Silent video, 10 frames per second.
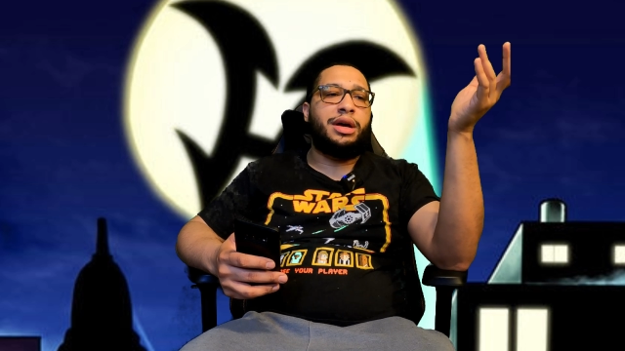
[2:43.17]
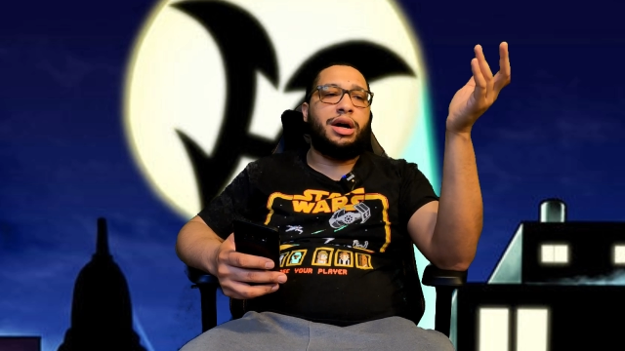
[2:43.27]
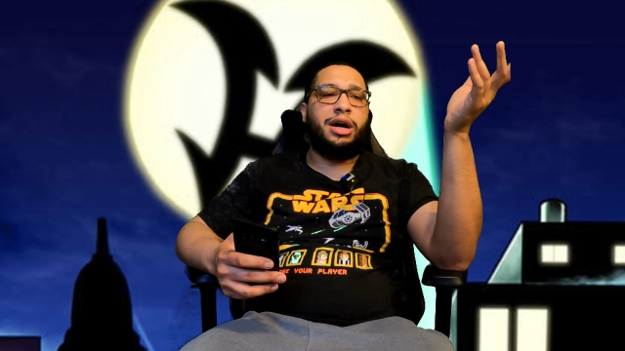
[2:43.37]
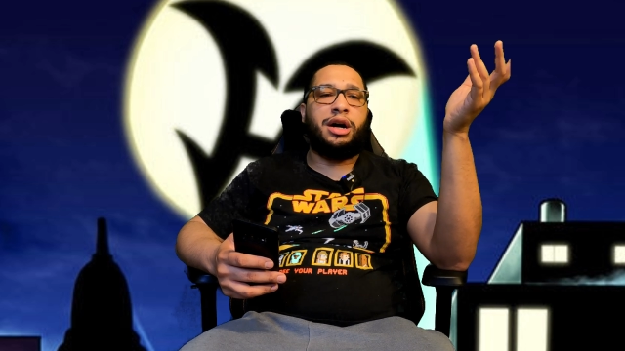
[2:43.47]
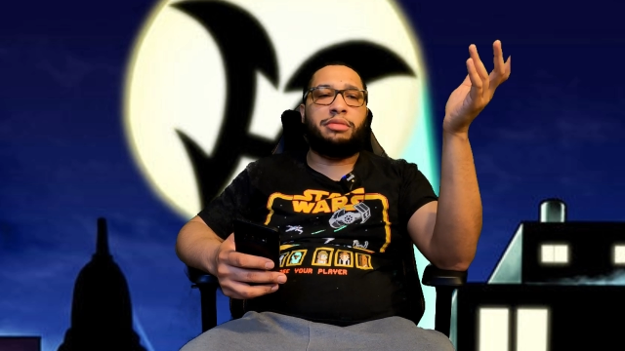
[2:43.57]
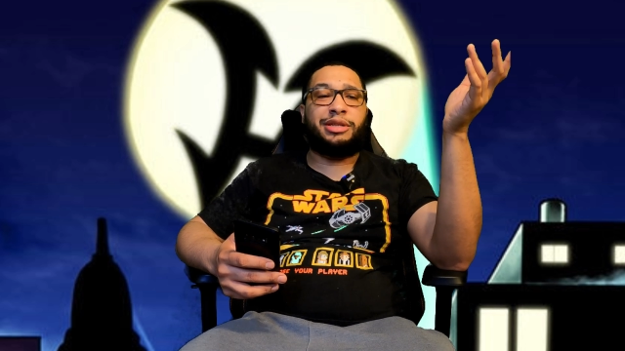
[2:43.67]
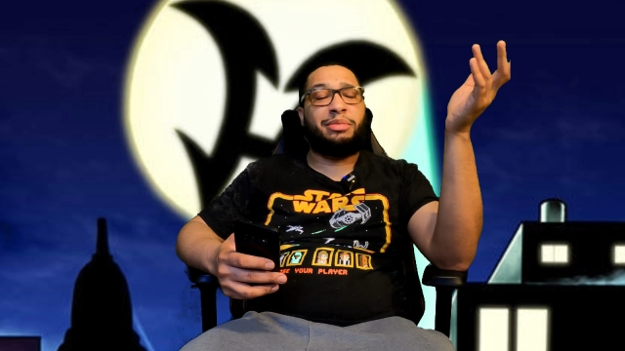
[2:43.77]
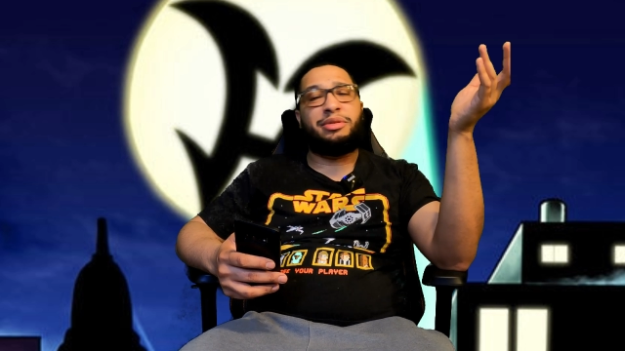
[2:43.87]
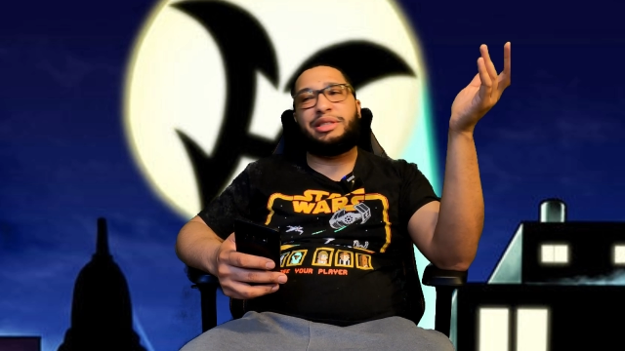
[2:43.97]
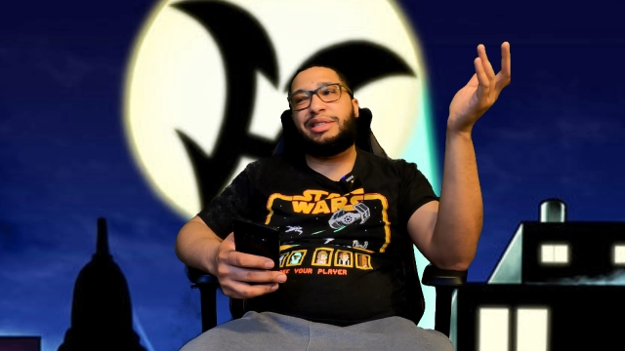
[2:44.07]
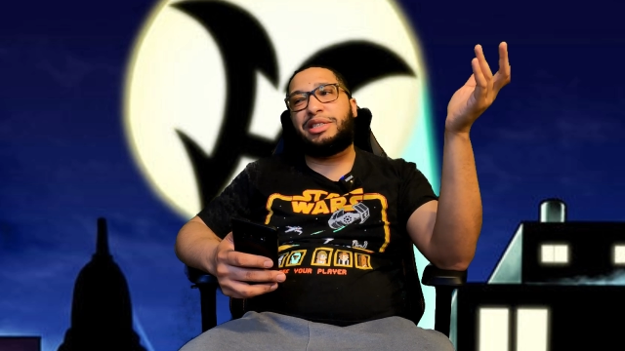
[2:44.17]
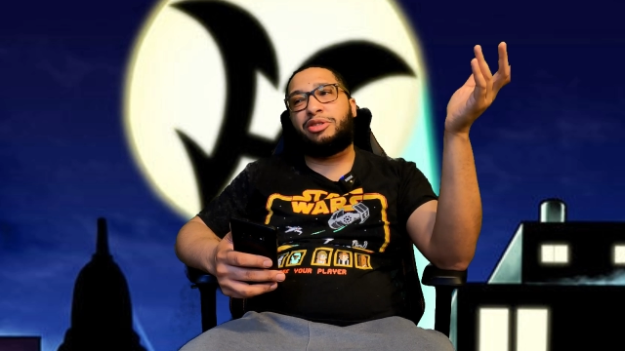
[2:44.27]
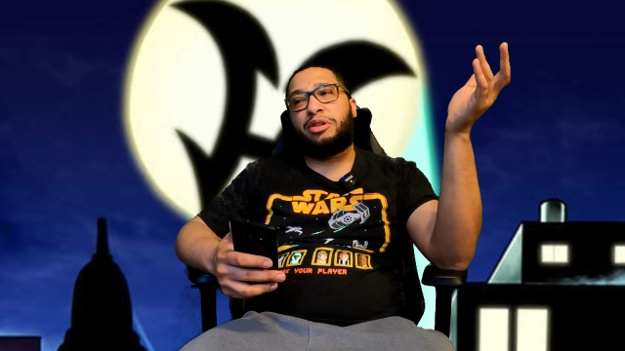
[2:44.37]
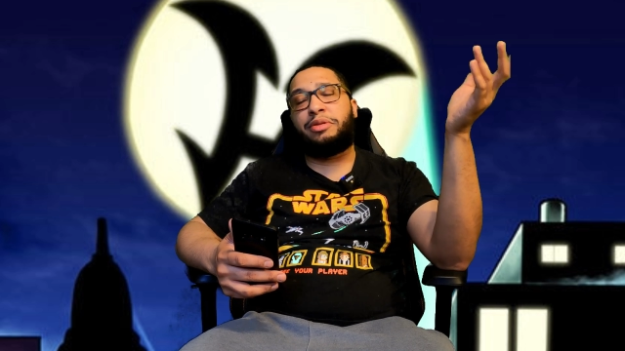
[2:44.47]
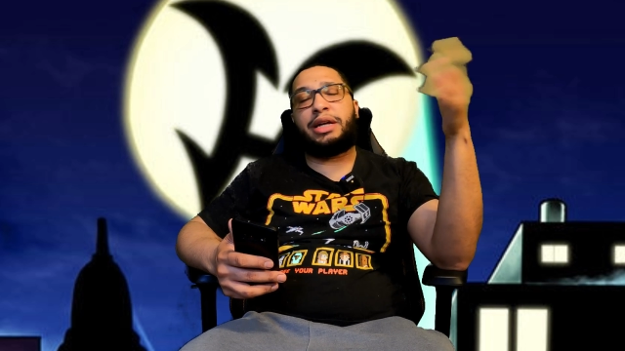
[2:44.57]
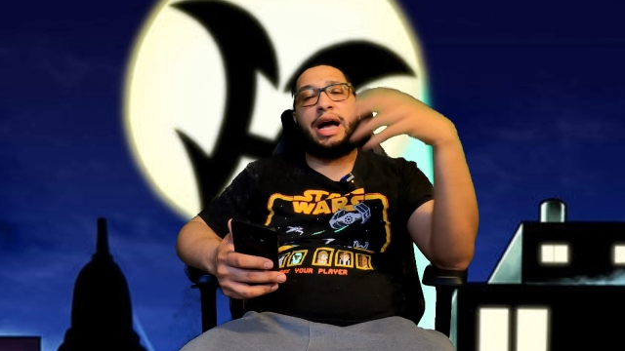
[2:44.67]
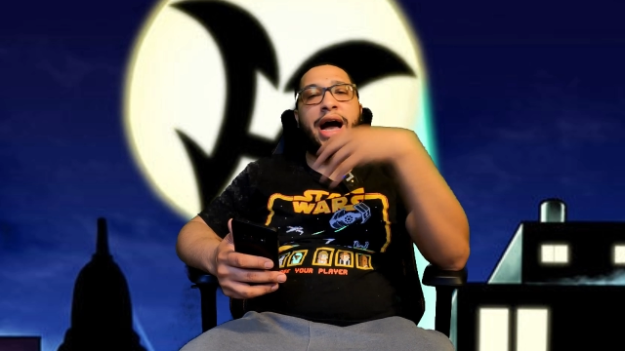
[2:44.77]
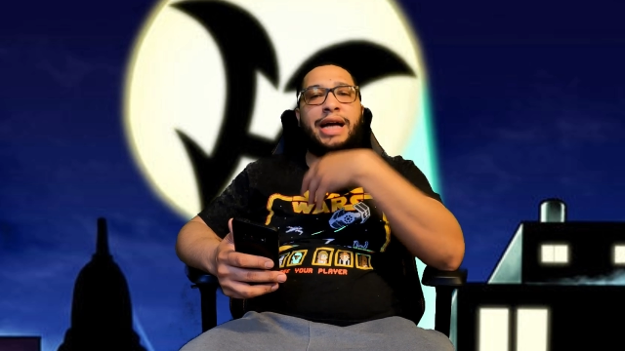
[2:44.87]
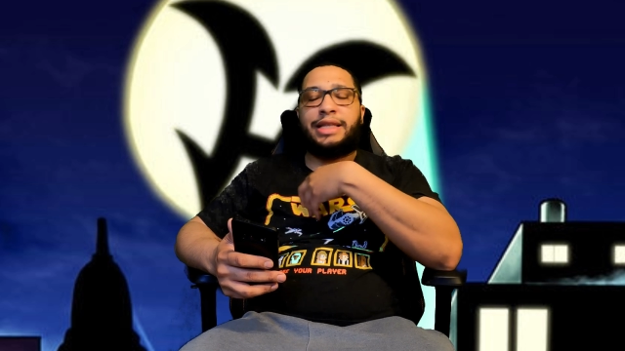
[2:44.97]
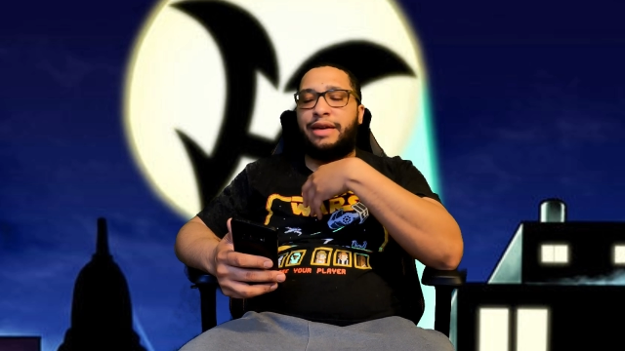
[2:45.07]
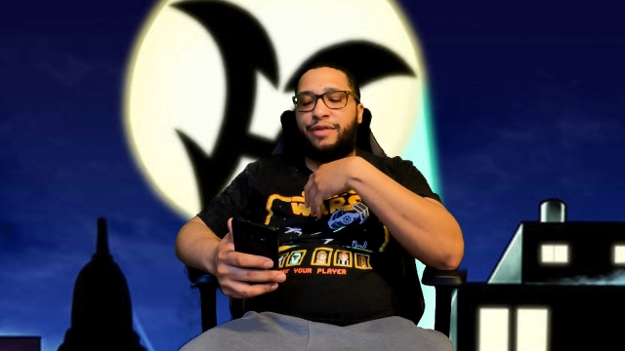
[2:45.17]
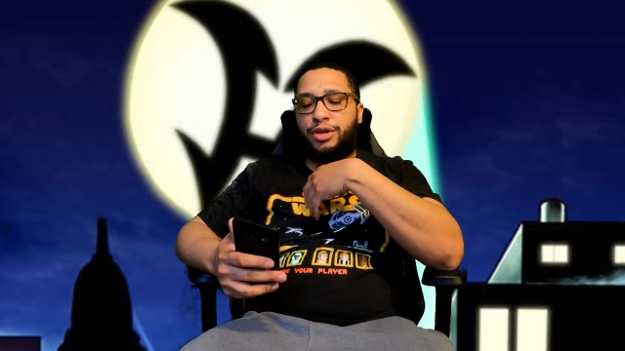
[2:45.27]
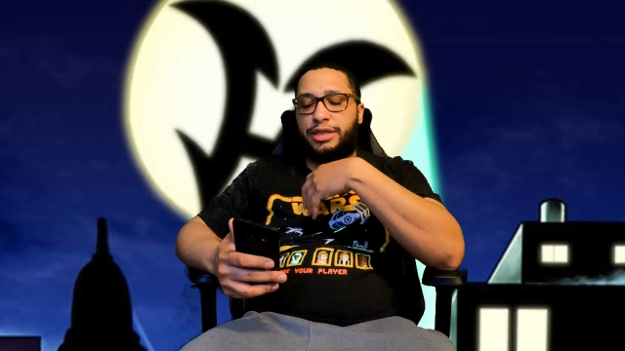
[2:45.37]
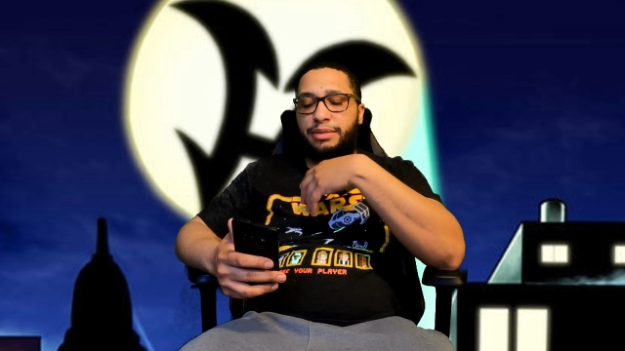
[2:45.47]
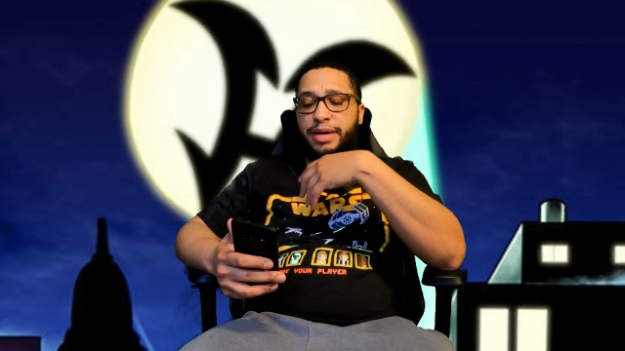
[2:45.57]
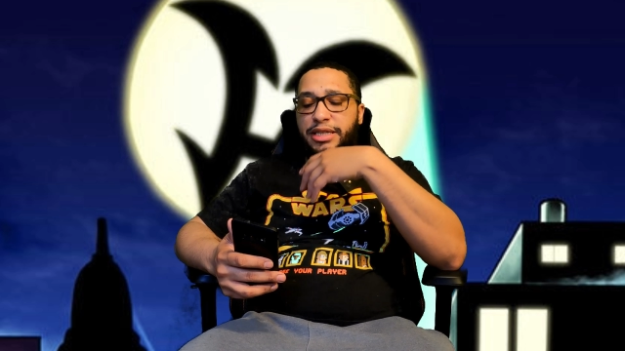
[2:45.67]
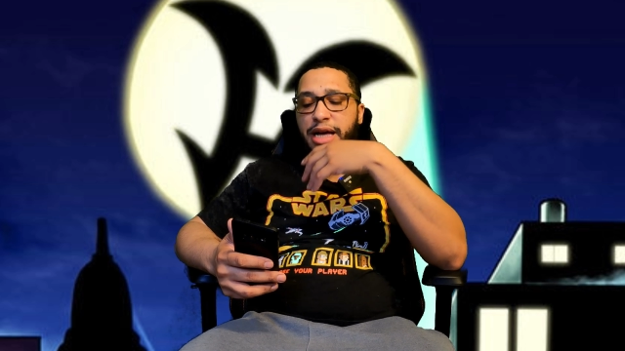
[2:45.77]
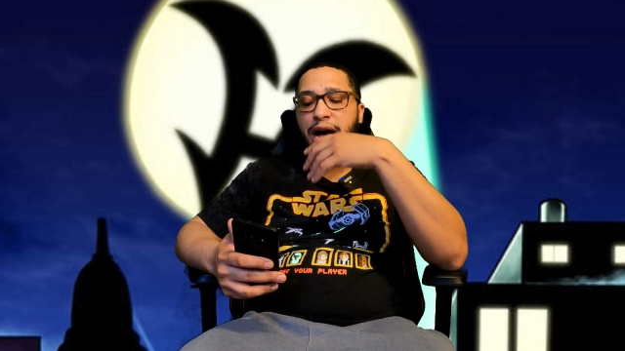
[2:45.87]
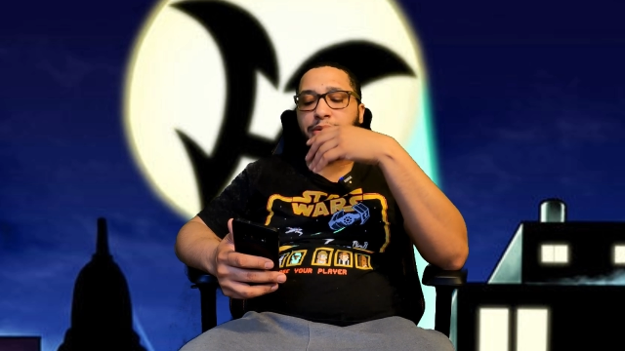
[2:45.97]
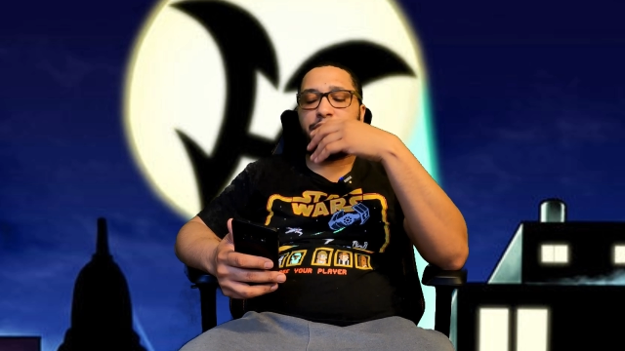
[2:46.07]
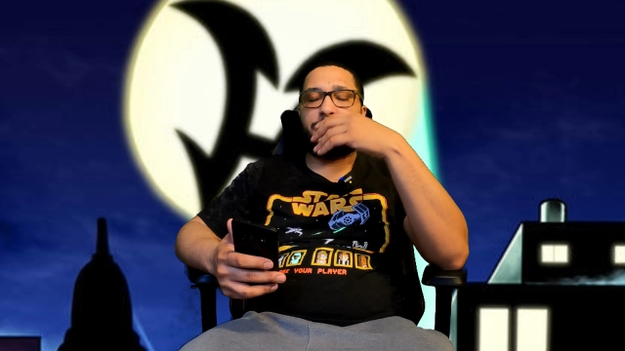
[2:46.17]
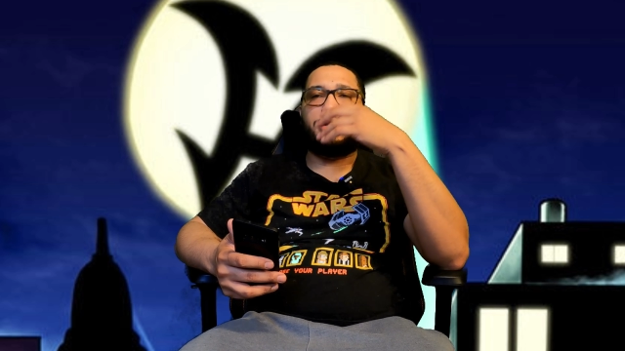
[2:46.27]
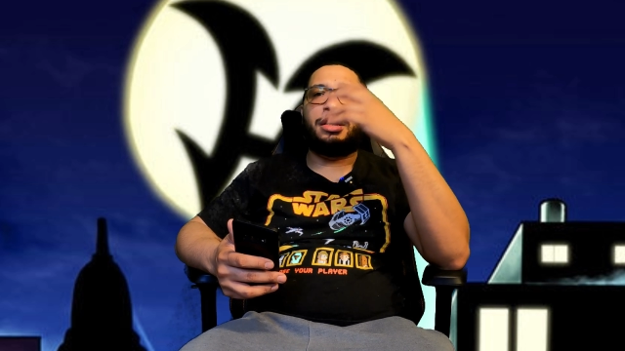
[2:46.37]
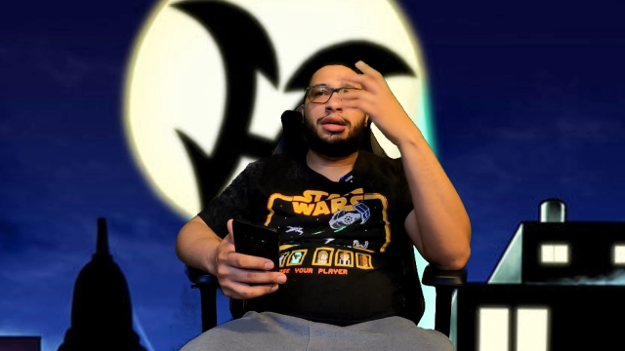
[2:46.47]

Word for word: um, some people disagree with it. I think Verter is the best option.